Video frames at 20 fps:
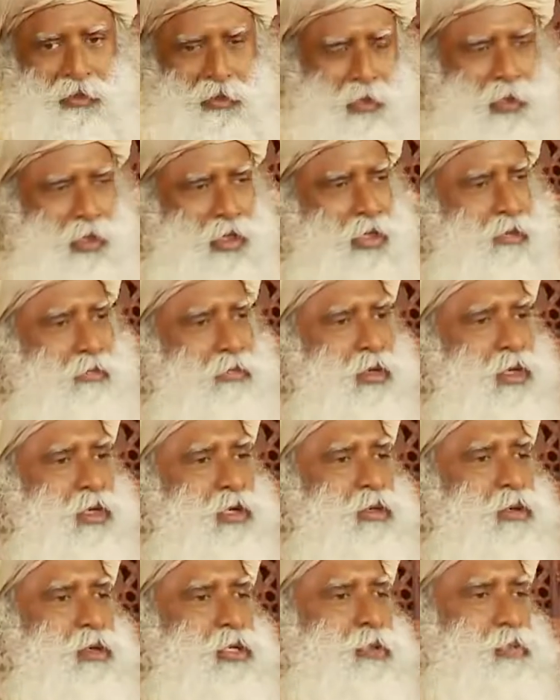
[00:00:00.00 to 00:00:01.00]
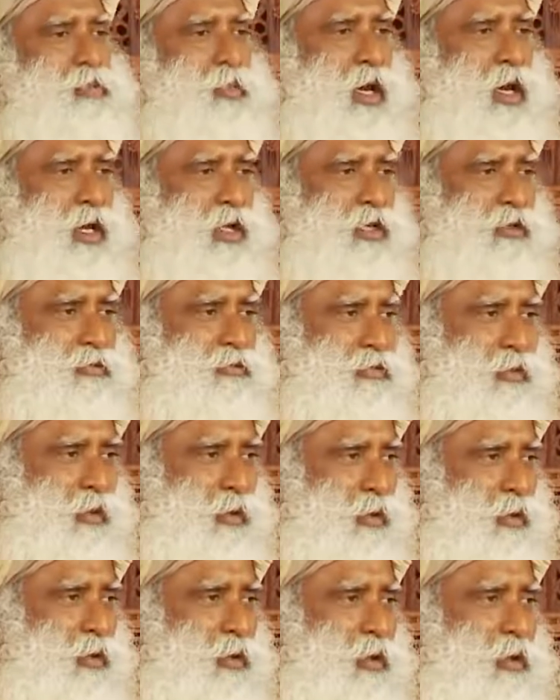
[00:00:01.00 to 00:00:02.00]
Whatever you're aspiring
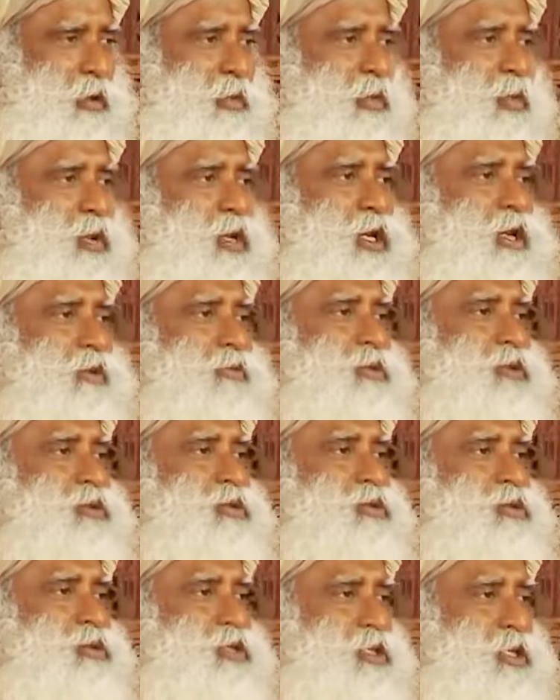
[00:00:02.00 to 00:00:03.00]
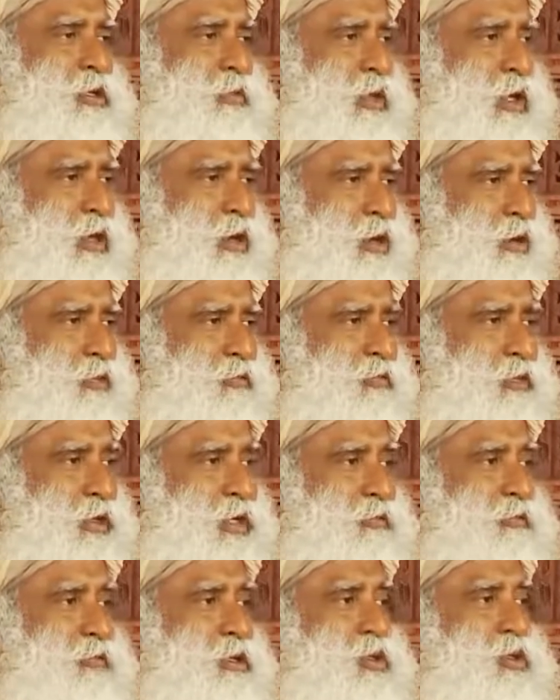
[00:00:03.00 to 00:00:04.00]
for, whatever you're dreaming of,
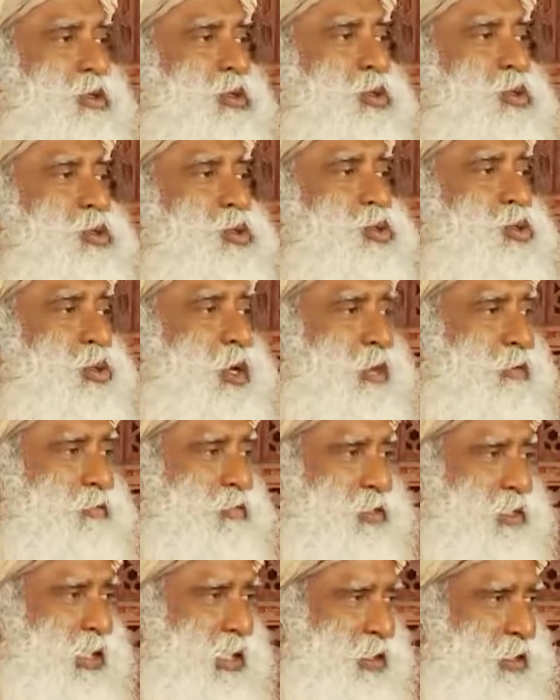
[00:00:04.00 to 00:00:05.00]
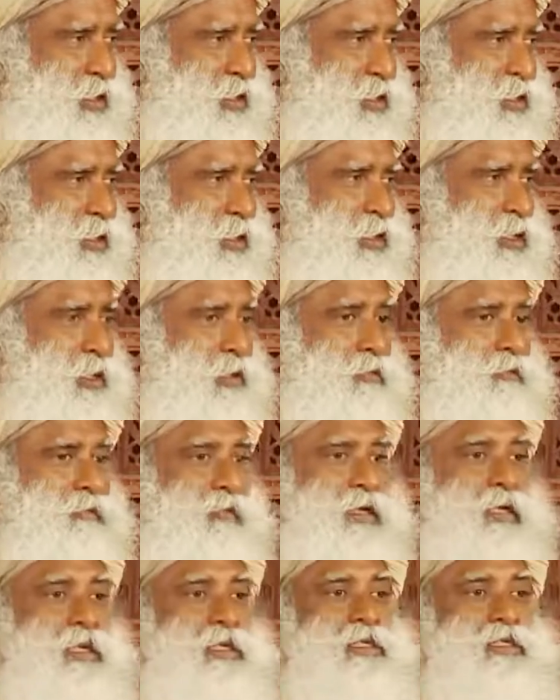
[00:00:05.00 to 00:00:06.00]
whatever goals you have set,
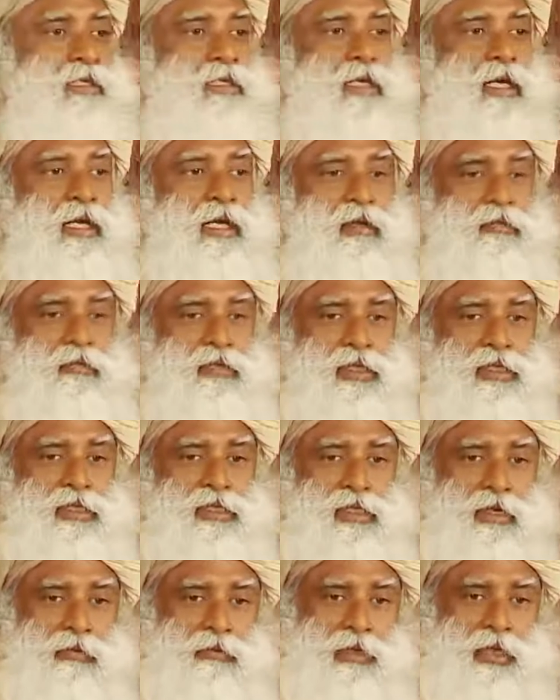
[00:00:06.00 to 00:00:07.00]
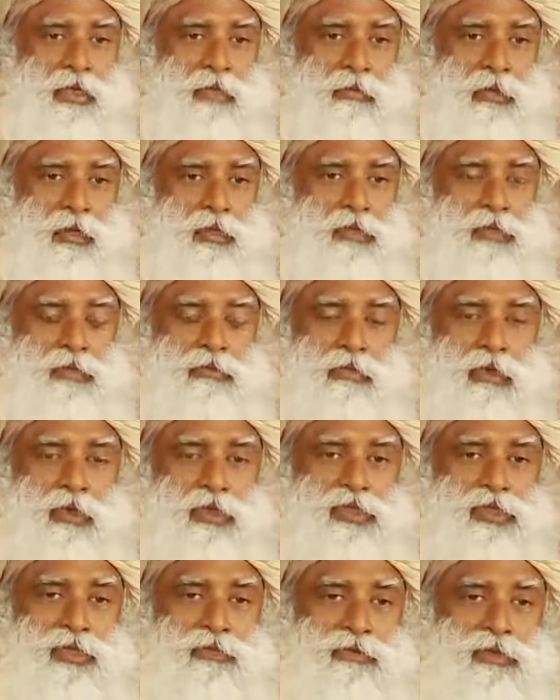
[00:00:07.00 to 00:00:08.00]
will it really mean something because
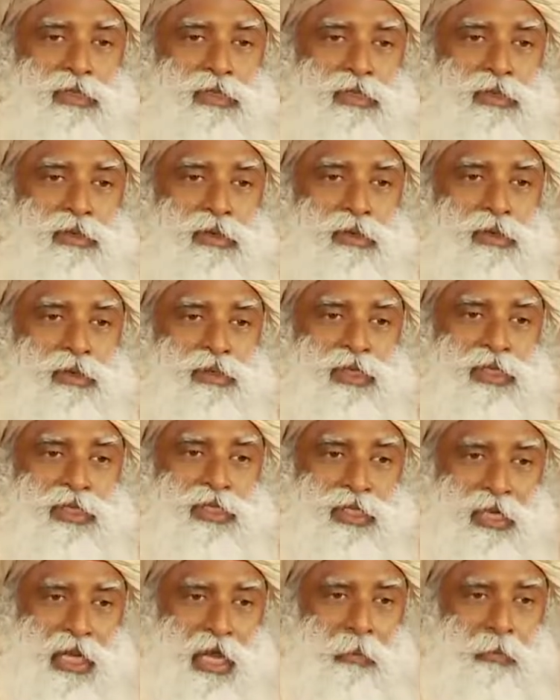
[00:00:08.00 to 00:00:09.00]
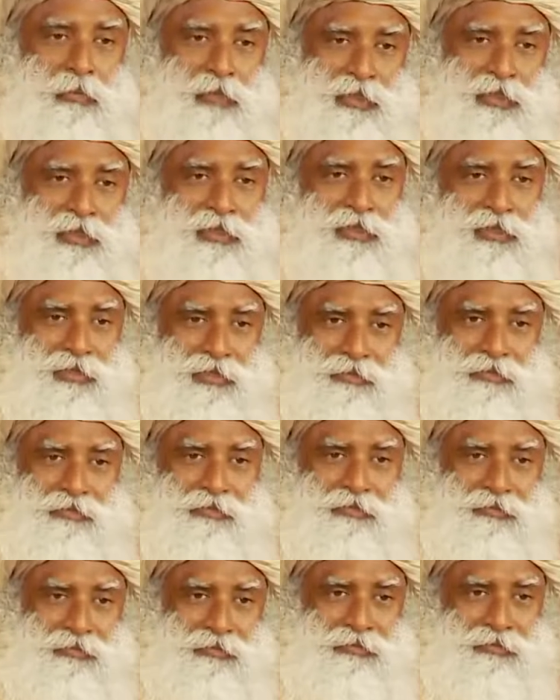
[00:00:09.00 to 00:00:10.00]
most of these goals are traps.
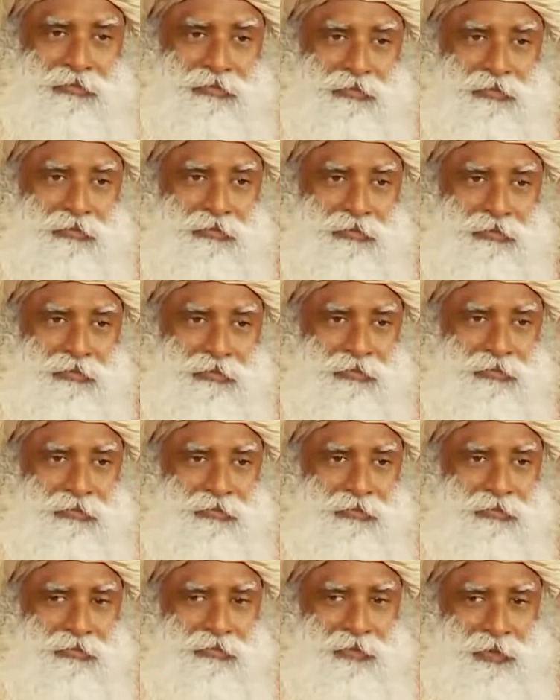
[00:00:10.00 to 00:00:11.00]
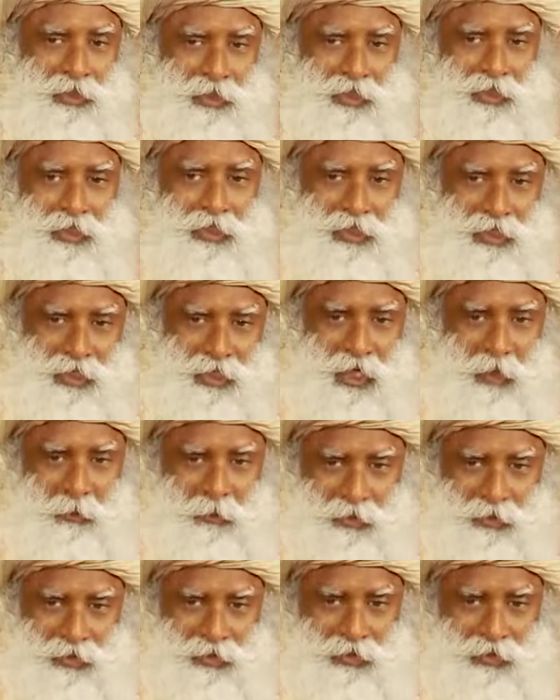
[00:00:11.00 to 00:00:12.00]
They're just
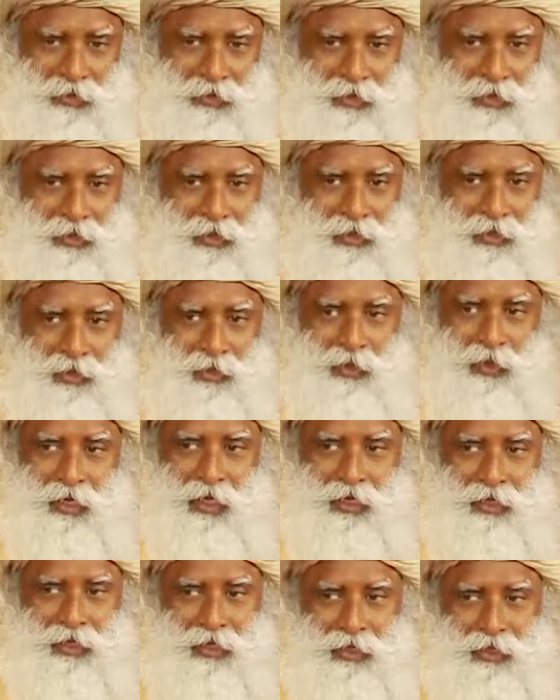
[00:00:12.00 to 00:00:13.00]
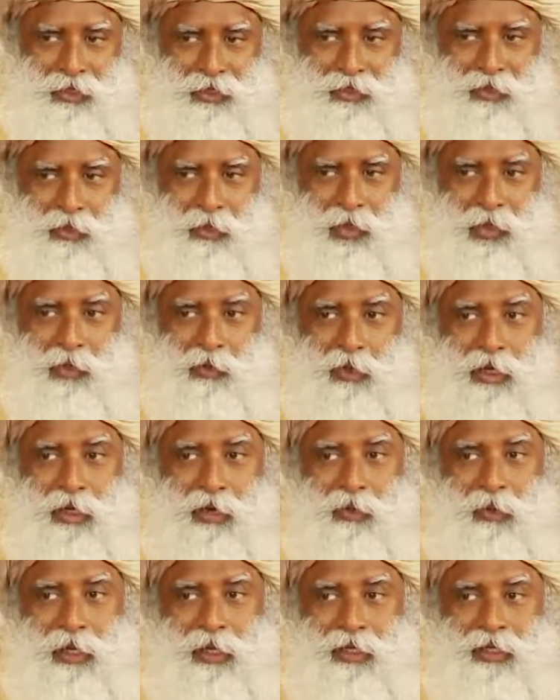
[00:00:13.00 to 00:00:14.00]
traps. You get in, it's only
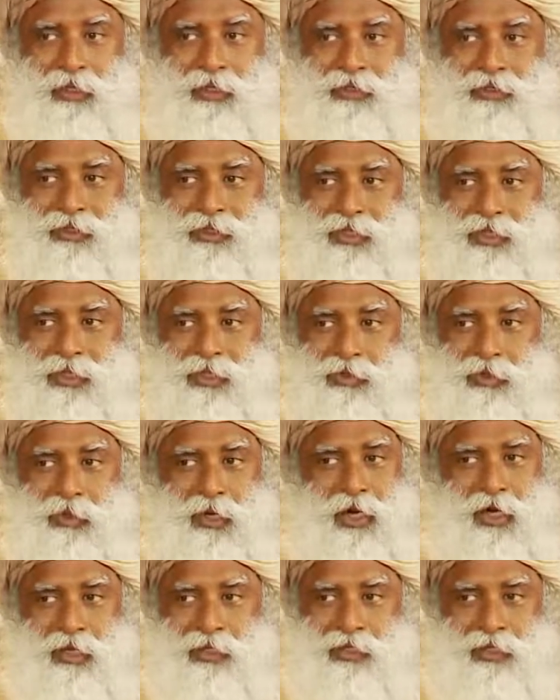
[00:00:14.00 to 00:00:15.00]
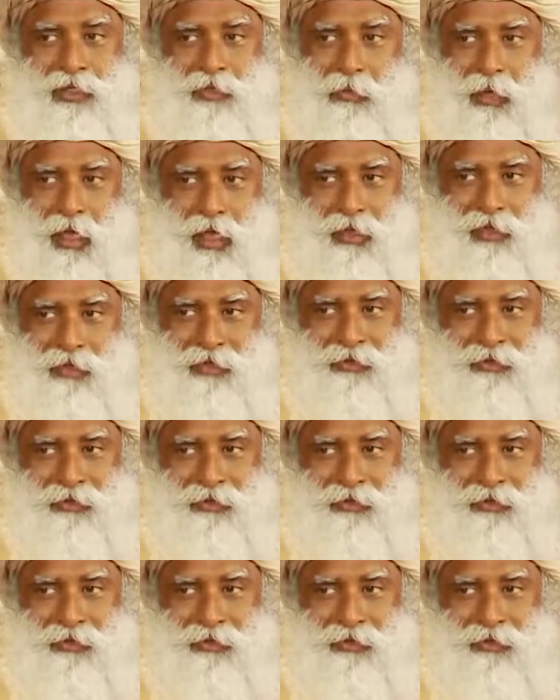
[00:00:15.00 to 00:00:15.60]
one way street, you can't turn back.